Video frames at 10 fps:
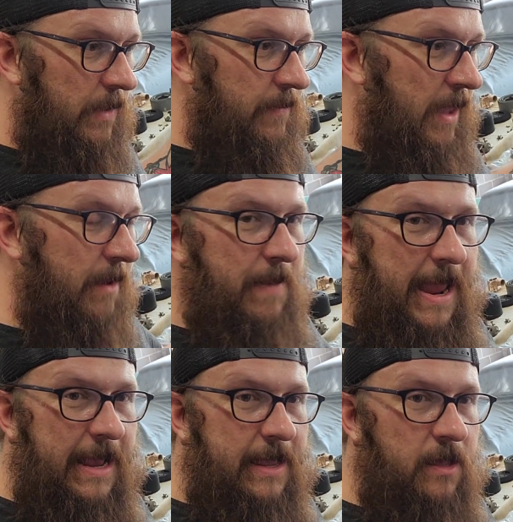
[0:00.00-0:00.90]
they
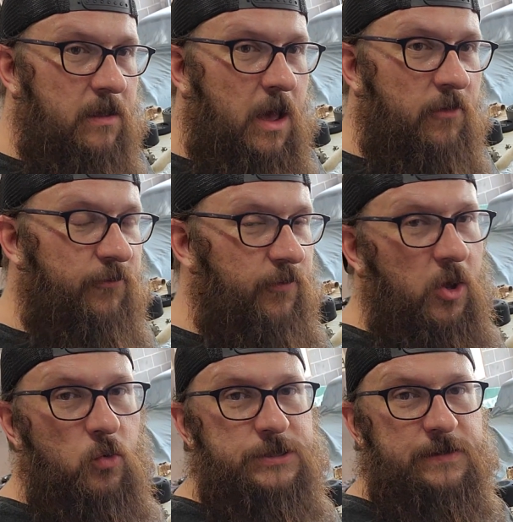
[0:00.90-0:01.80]
make a
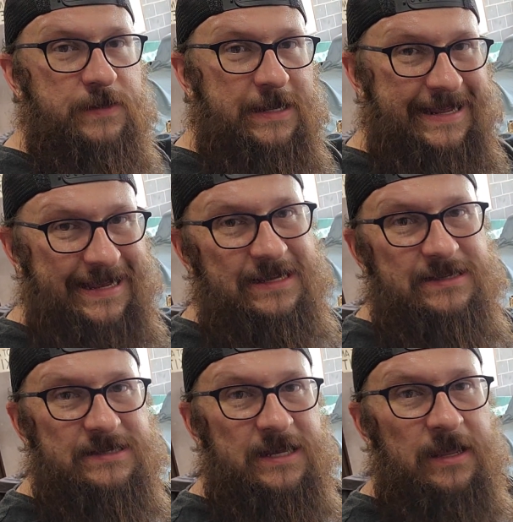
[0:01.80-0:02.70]
float that
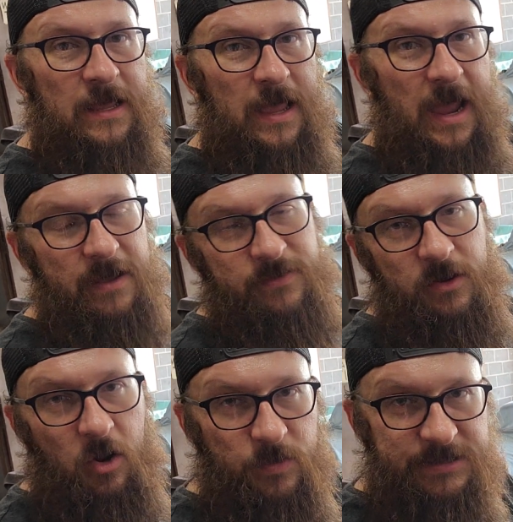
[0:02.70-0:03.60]
is
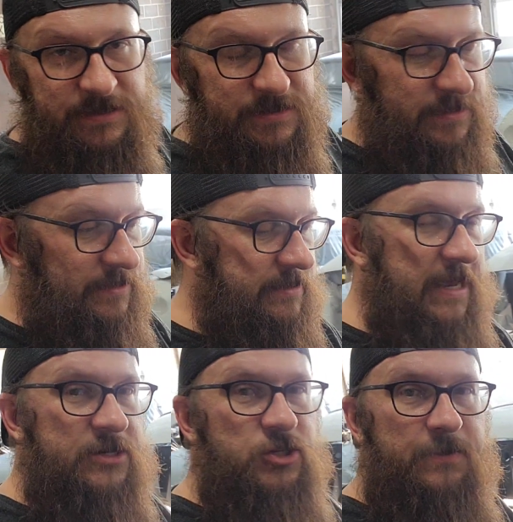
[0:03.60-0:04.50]
ethanol resistant. It's
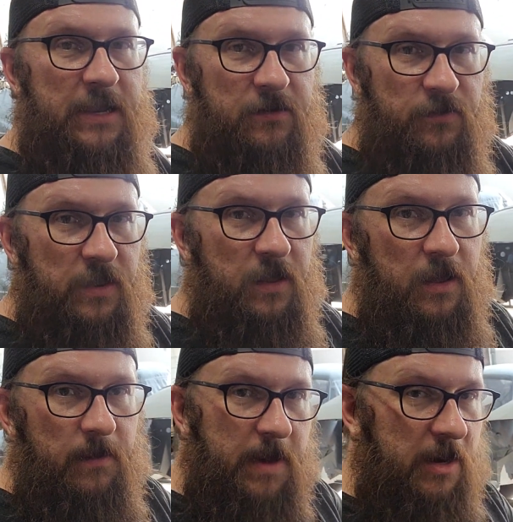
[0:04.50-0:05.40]
actually made out of
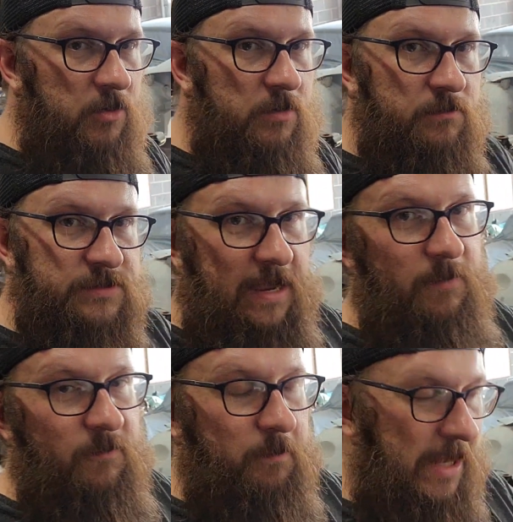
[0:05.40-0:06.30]
a modern type
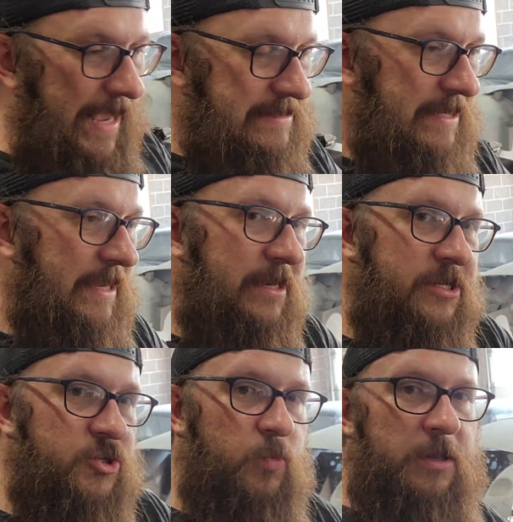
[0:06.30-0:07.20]
of plastic, and
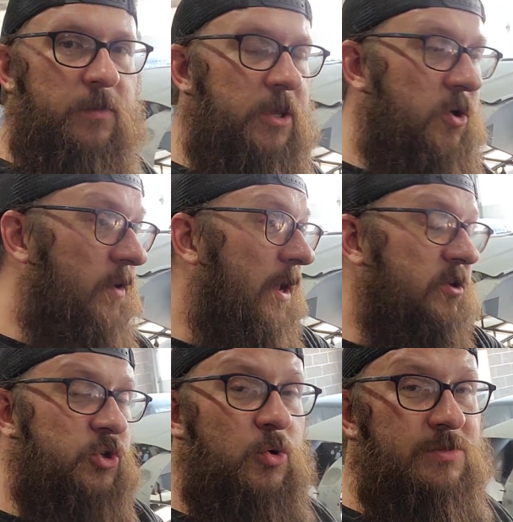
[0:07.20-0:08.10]
it's really, really good. They
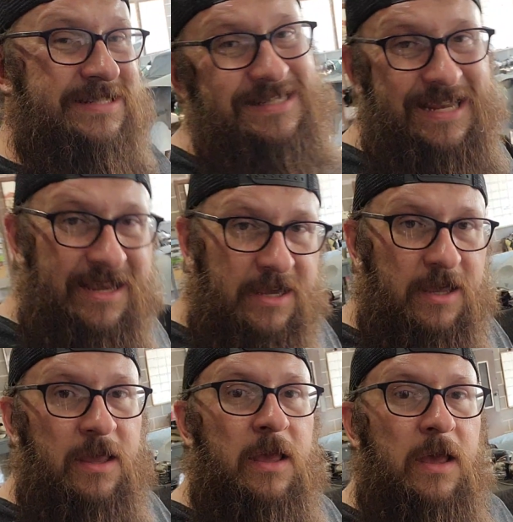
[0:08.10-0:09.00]
also don't sink.
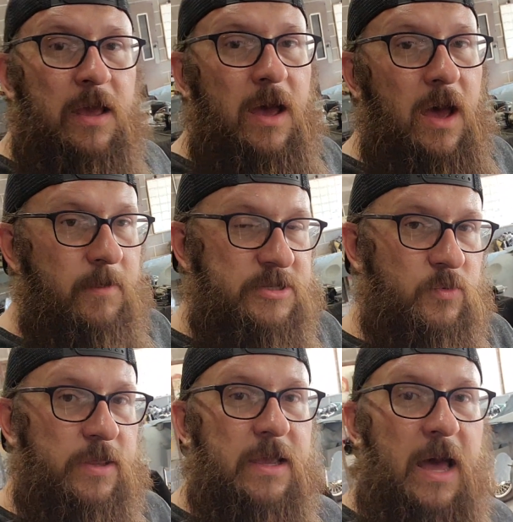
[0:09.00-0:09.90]
It's
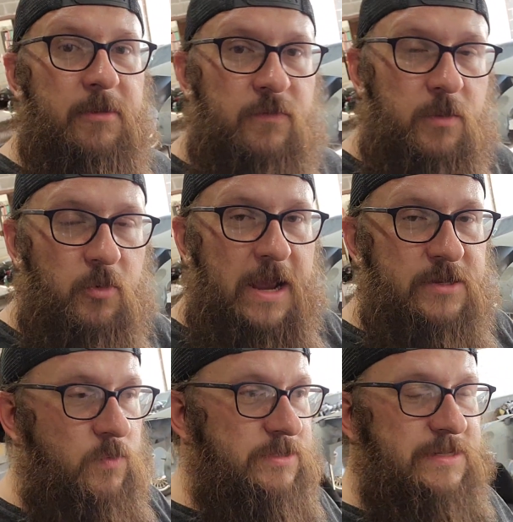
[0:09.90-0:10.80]
really common for the
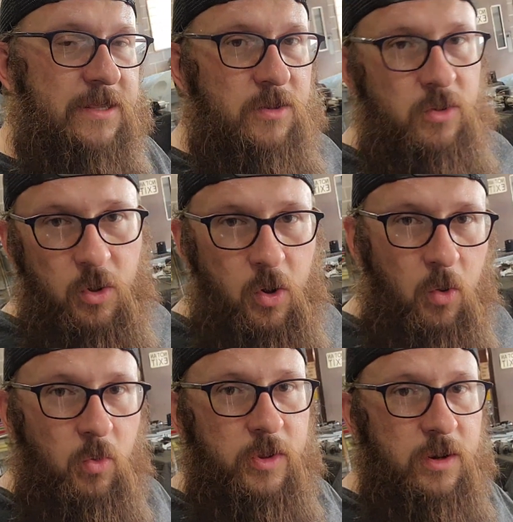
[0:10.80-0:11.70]
brass ones to get a little
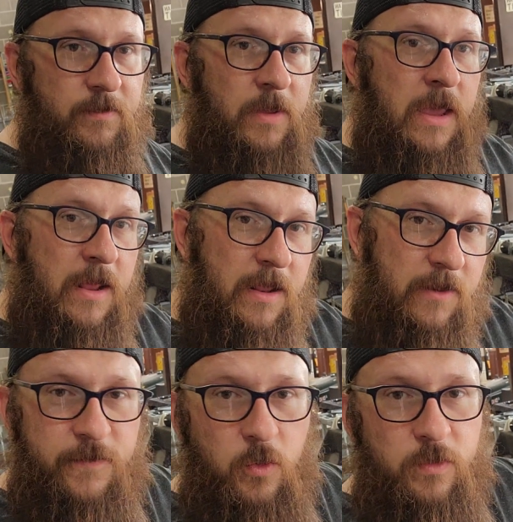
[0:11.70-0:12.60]
hole in them. They
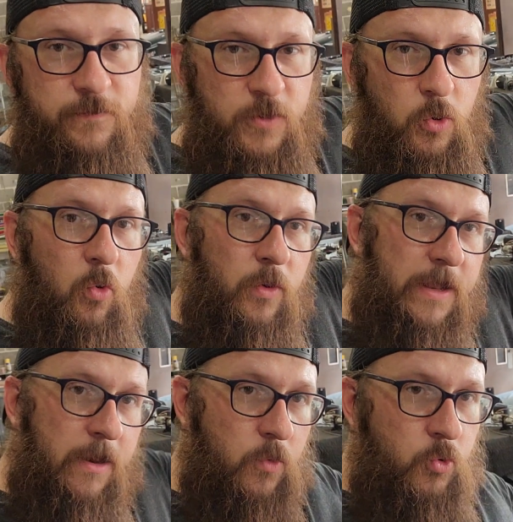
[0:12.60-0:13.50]
fill with fuel, and
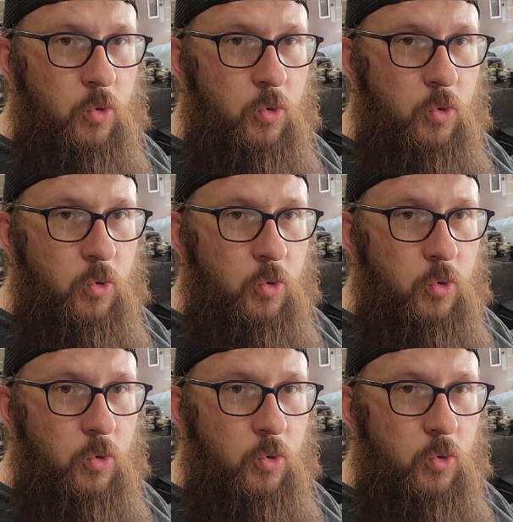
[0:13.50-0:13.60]
they